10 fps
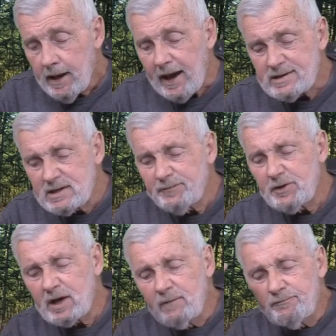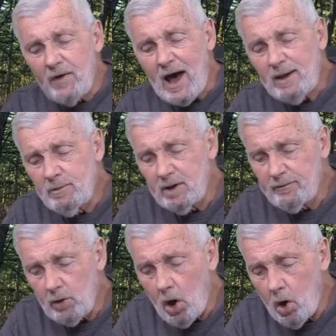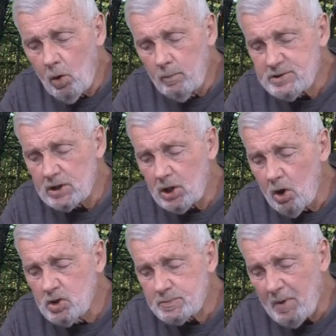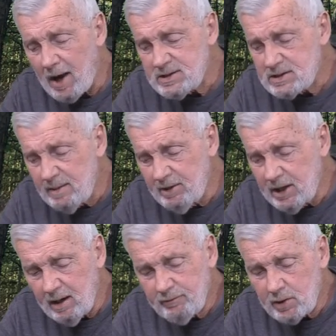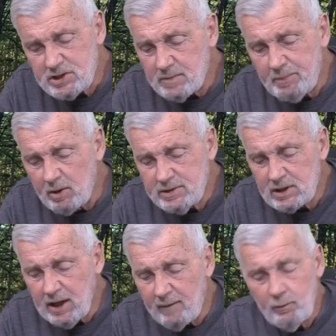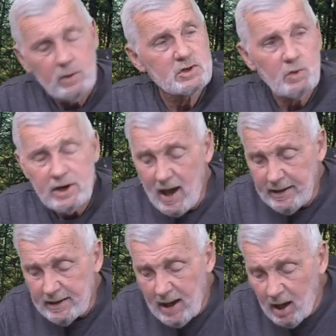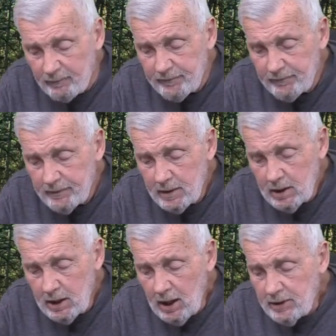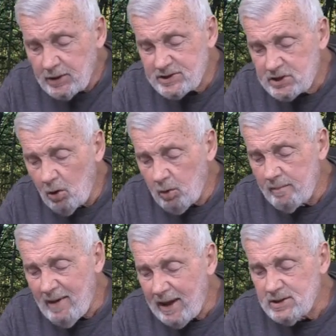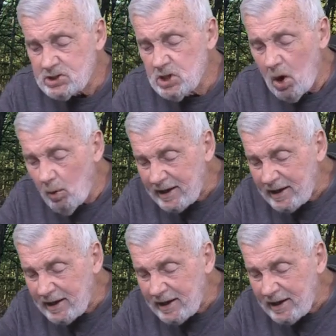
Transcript: As if the confinement of their homes and close proximity of their supposed loved ones were not enough, there still remains no